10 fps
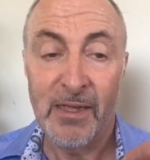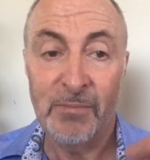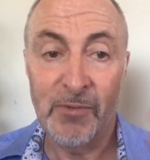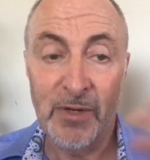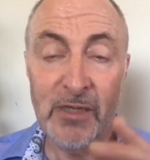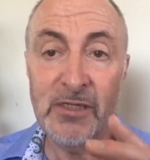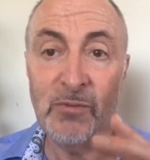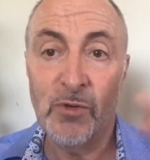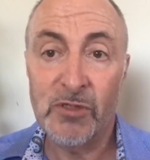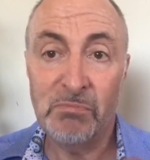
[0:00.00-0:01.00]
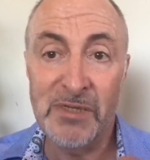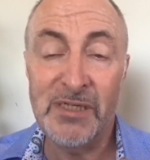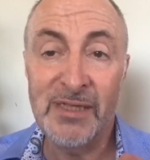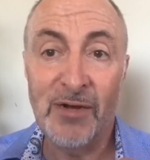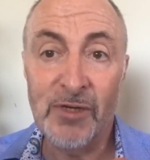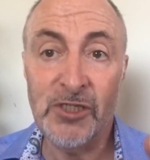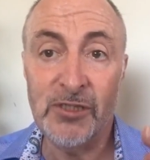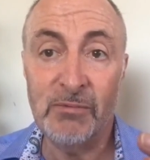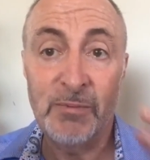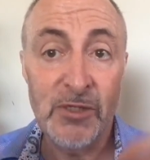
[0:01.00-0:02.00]
But realizing what's missing in that
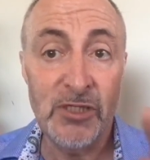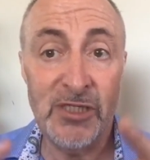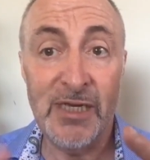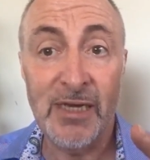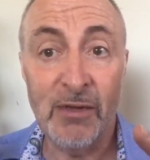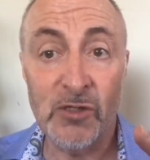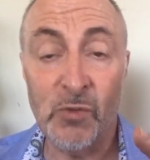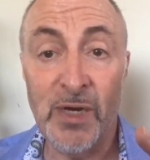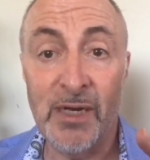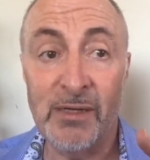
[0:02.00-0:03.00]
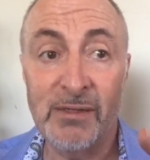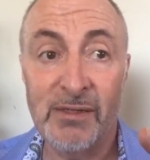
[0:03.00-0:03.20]
relationship the person's seeking elsewhere